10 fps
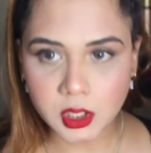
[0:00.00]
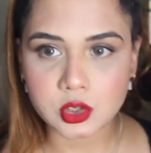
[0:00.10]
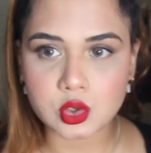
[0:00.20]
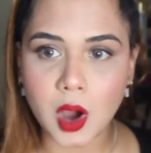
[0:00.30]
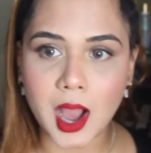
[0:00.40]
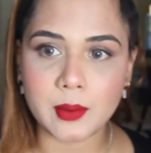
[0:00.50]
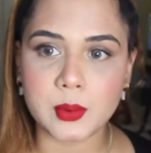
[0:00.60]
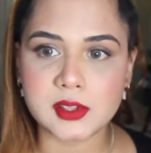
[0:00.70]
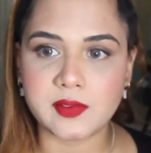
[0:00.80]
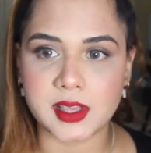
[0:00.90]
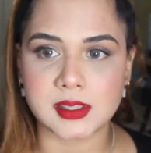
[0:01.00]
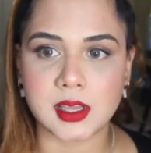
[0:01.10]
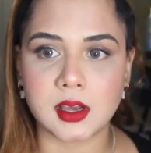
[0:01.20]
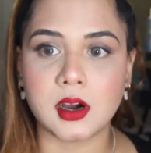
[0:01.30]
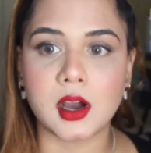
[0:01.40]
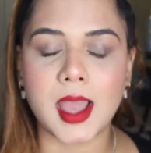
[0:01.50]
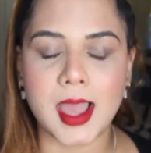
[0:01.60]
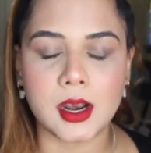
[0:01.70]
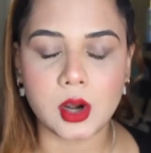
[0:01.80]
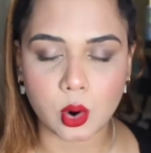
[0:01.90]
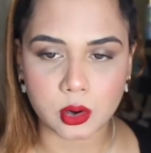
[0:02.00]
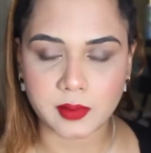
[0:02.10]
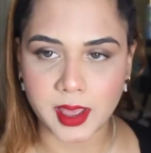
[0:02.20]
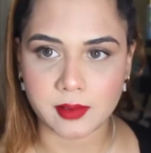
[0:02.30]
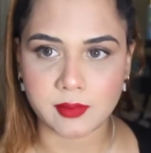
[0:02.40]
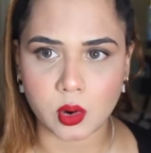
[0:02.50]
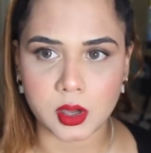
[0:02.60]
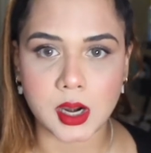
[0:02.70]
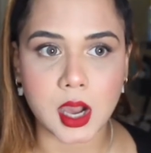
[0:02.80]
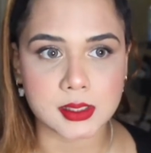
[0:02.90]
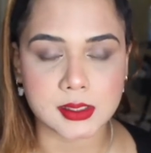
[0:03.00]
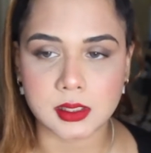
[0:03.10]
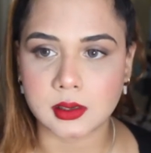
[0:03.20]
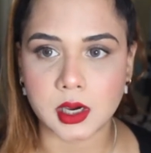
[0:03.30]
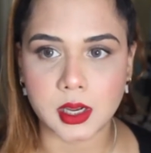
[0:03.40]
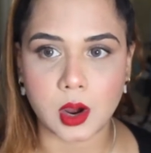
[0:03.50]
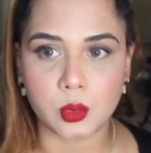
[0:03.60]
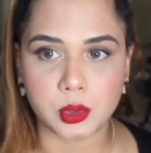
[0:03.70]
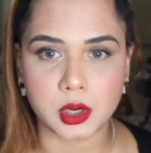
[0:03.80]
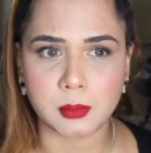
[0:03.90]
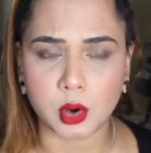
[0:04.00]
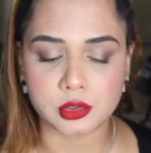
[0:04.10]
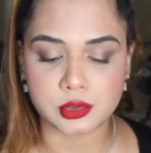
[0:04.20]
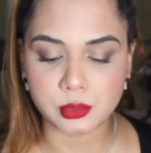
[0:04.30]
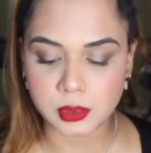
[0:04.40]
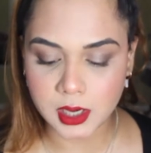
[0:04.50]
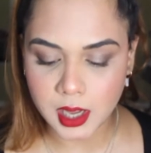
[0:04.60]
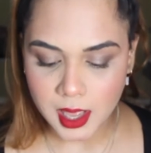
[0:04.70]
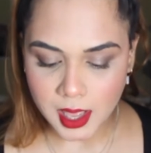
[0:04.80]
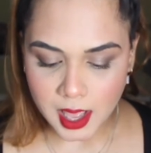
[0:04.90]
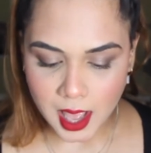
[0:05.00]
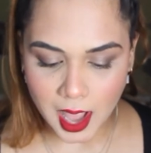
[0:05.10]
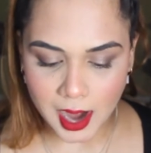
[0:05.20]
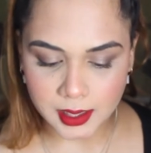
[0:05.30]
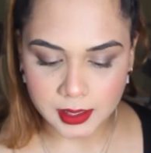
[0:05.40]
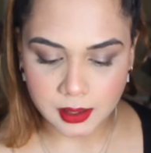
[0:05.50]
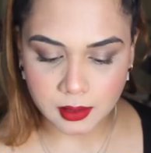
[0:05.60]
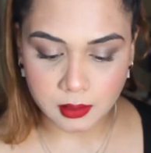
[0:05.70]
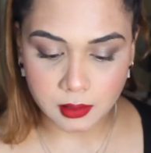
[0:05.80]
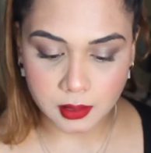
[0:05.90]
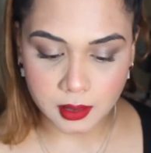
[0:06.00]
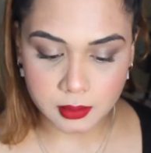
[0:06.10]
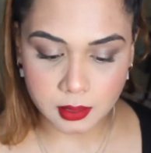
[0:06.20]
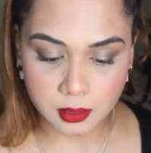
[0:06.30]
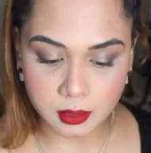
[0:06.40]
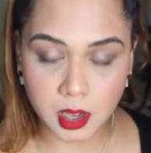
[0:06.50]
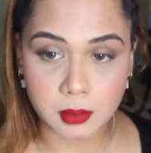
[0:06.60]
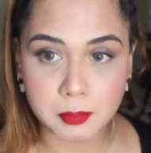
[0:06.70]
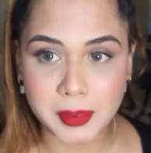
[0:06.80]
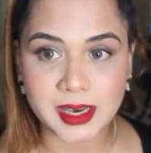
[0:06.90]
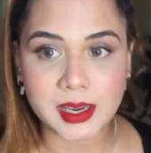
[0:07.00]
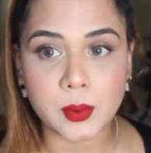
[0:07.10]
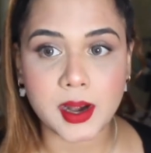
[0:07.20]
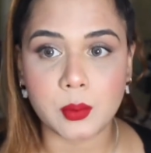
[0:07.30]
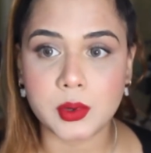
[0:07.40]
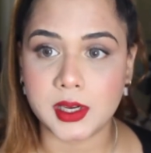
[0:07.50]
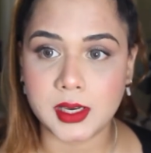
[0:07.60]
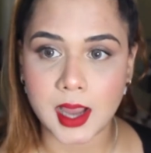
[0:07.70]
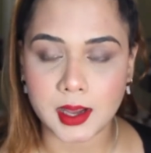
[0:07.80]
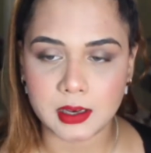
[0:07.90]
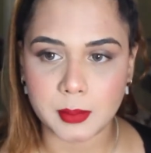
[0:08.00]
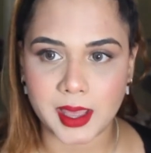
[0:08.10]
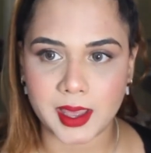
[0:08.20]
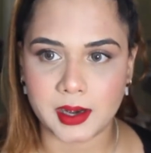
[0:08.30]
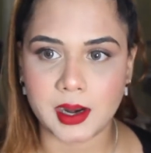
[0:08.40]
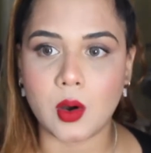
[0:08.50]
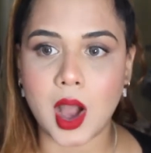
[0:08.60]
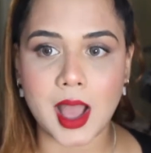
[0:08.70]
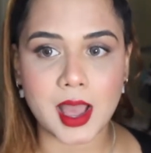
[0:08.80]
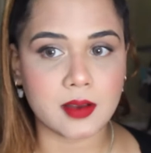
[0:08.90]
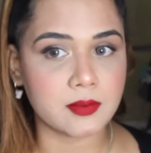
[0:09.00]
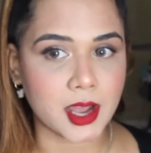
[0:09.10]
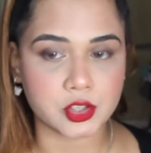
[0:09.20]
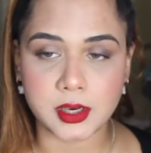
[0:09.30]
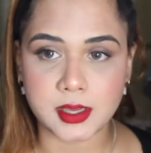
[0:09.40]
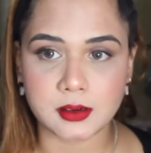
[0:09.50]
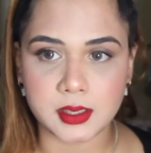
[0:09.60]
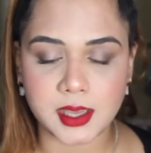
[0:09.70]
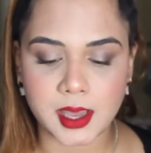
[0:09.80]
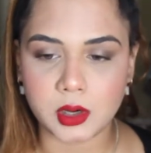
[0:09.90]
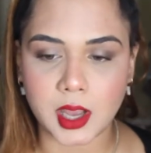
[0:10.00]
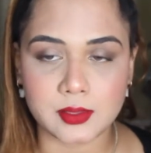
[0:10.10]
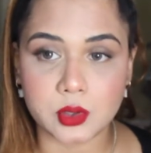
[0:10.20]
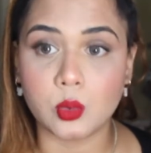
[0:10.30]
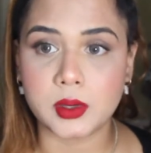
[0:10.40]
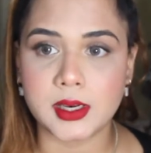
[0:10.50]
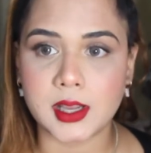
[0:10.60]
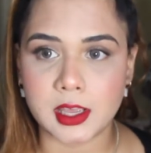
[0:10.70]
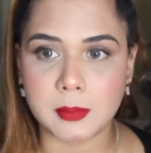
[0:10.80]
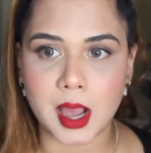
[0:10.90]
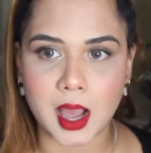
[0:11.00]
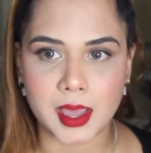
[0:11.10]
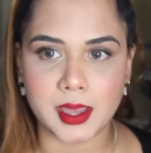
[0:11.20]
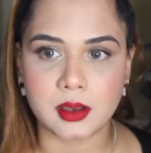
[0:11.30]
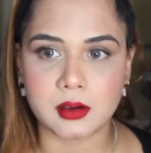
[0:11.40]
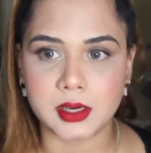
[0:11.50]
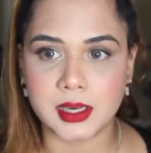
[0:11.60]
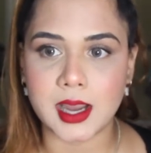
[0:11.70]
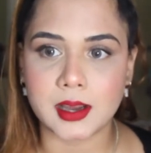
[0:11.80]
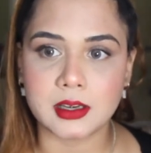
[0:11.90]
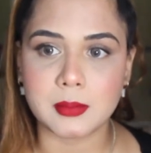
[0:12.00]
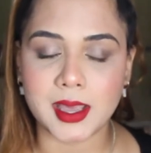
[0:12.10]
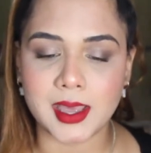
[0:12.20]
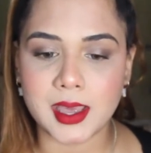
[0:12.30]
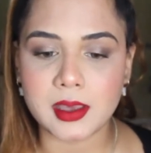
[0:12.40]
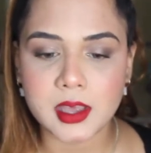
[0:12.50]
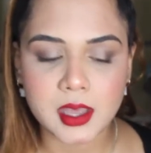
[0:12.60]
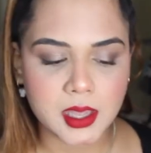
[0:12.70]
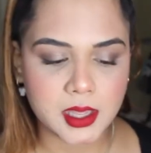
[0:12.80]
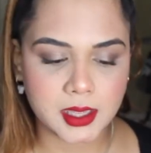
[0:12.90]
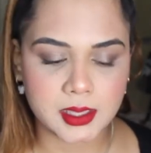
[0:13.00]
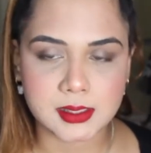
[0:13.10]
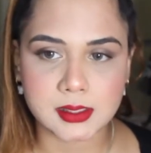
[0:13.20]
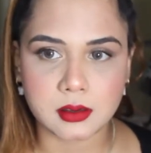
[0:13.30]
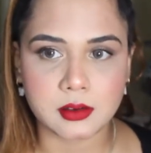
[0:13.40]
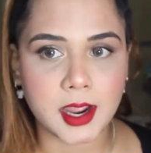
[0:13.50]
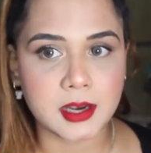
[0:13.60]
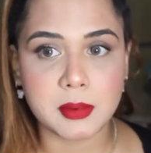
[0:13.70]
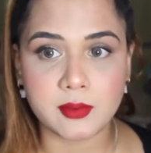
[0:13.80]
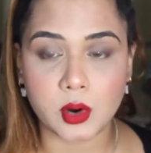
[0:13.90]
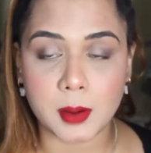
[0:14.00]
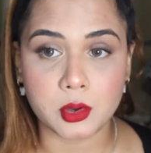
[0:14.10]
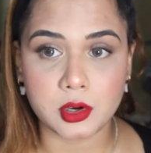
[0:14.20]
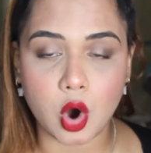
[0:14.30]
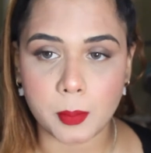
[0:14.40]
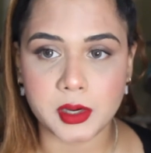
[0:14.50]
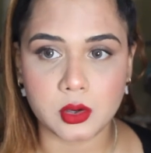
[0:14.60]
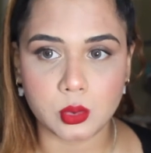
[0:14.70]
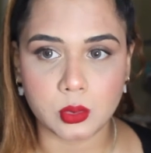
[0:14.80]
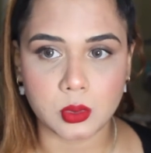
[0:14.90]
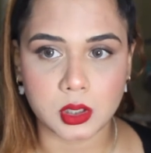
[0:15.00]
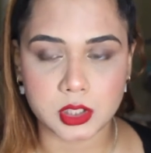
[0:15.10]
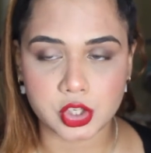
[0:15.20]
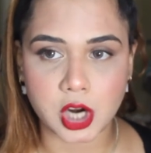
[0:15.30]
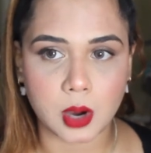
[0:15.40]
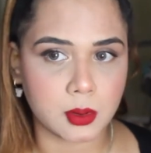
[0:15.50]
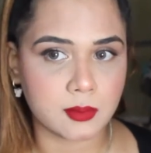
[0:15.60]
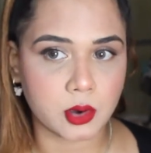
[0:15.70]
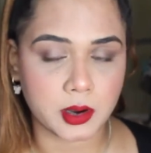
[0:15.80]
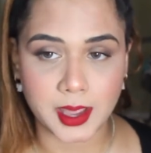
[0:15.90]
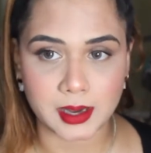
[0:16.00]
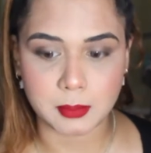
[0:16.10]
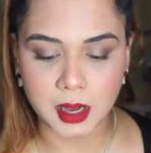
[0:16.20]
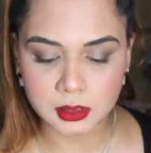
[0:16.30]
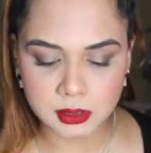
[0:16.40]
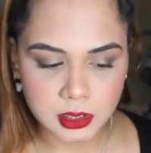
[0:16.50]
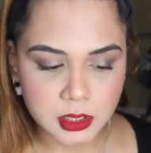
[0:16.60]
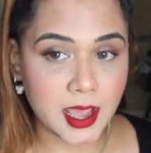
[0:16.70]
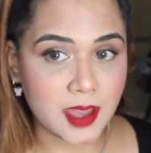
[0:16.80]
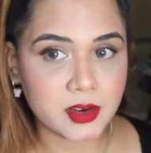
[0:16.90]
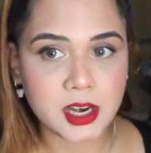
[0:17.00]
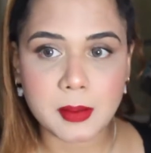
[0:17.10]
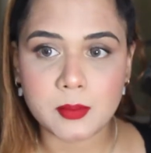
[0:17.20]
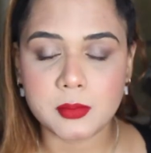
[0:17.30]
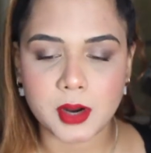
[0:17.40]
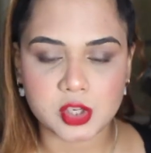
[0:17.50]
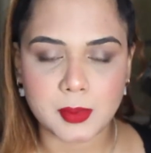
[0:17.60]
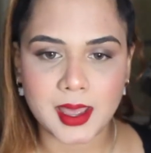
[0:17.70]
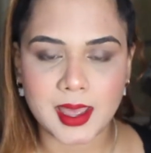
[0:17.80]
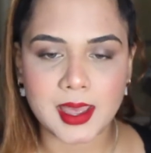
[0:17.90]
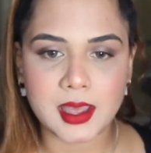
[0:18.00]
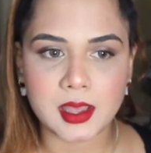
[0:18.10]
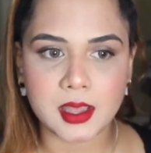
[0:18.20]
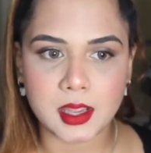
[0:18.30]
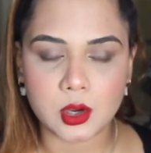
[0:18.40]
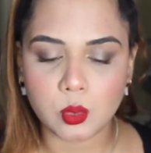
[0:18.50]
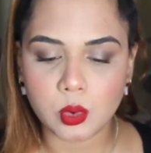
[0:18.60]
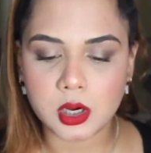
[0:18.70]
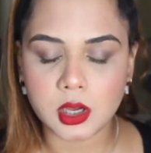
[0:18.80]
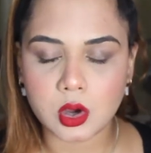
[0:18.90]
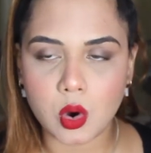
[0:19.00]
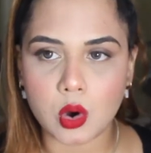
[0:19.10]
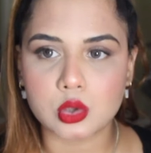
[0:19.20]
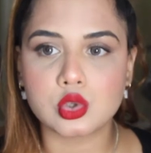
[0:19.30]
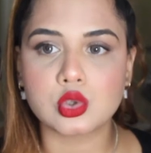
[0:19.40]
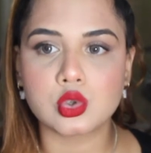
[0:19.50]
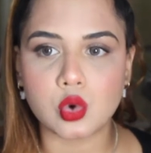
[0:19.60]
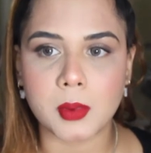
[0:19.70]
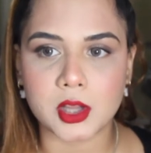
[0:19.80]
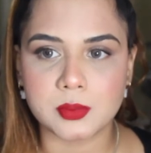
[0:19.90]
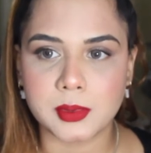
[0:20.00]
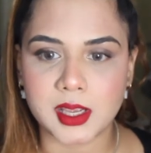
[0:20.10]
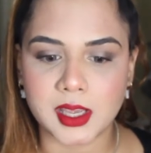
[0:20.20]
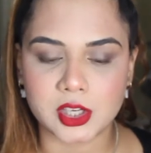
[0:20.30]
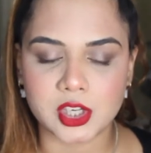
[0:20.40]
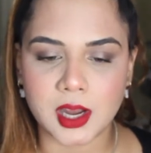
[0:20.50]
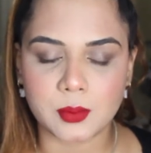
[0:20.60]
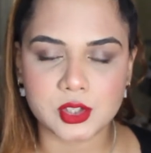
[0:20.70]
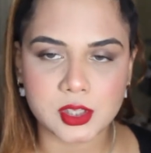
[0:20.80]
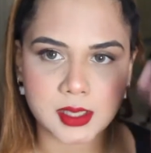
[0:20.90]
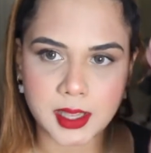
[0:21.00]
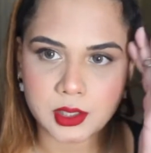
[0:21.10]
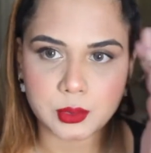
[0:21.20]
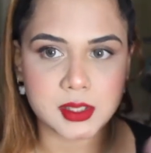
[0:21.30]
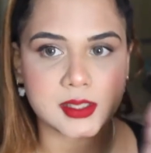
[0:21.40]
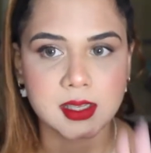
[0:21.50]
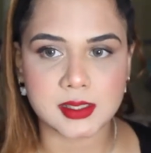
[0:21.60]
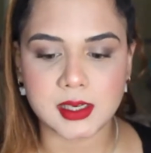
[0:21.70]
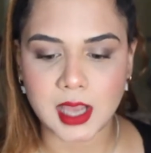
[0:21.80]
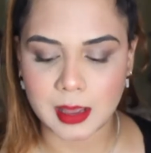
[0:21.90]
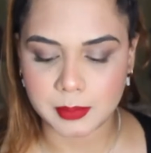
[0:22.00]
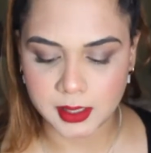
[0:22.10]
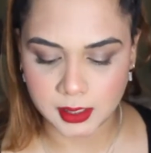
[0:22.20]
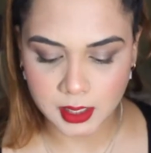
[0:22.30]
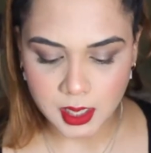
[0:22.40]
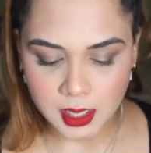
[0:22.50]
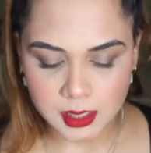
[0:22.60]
So I was facing a hell lot of hair fall last year around monsoon, and mainly when I would detangle my hair. Now, I have naturally curly hair, and the only time I detangle my hair is right before I'm going to hop into the shower for a head bath. And every time I would brush my hair, it would cause so much breakage, and I was just like, dude, this isn't happening.